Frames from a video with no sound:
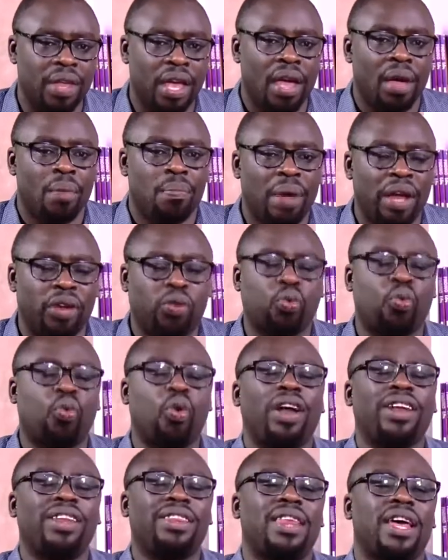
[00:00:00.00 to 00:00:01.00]
But
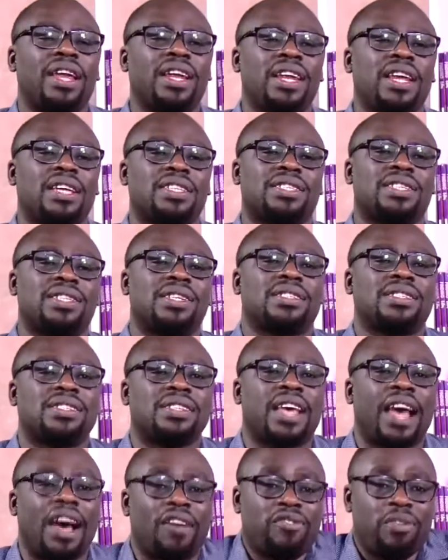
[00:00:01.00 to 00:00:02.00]
what then does this
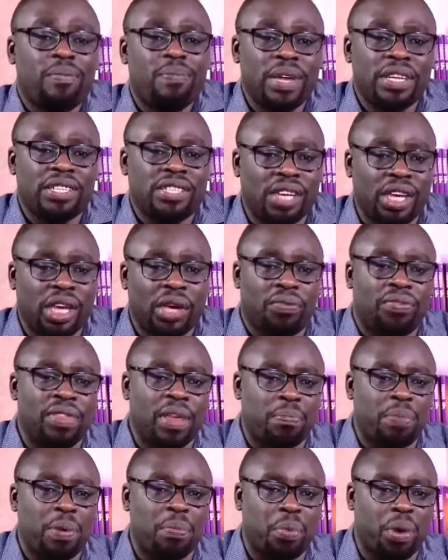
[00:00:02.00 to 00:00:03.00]
government give the
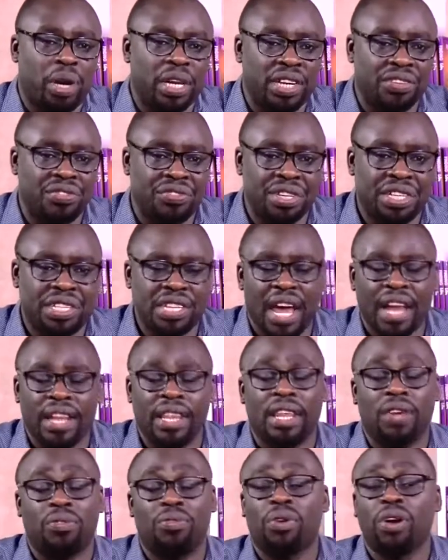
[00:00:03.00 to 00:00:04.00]
people in return?
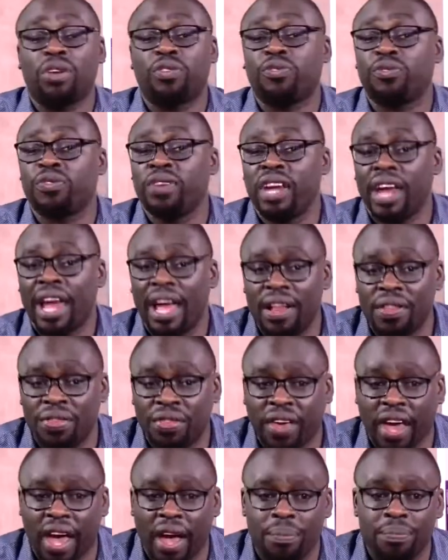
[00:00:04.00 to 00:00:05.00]
They've got free
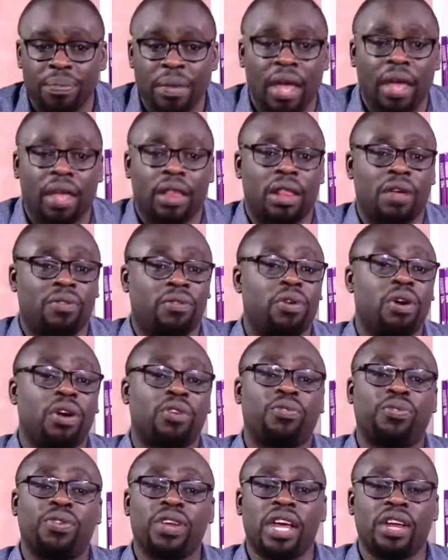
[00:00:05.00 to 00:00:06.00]
healthcare. They've got
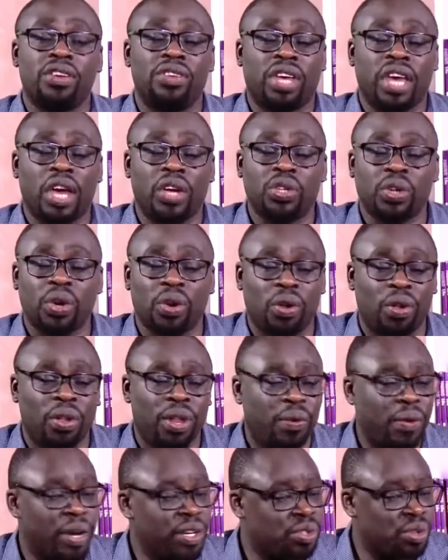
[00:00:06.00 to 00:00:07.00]
free education all the
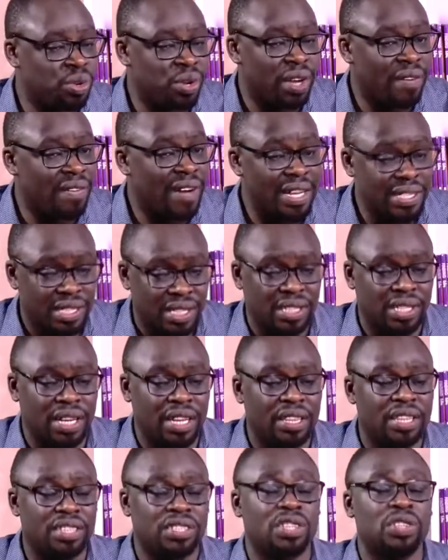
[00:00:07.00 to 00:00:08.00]
way to university,
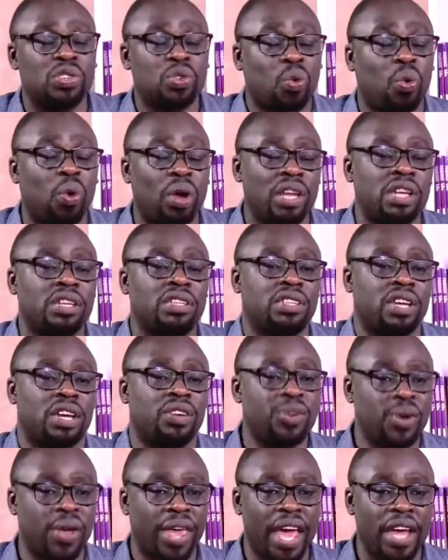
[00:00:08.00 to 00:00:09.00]
and this is quality
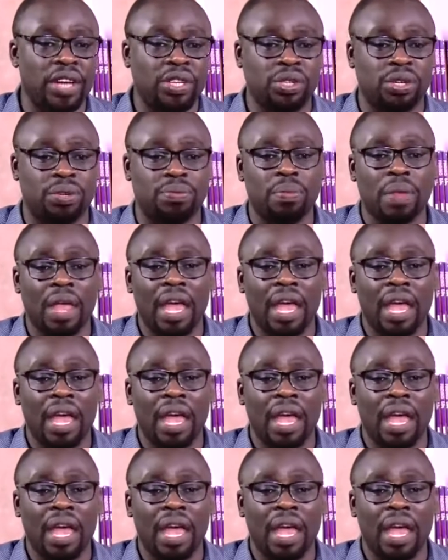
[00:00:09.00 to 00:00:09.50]
education.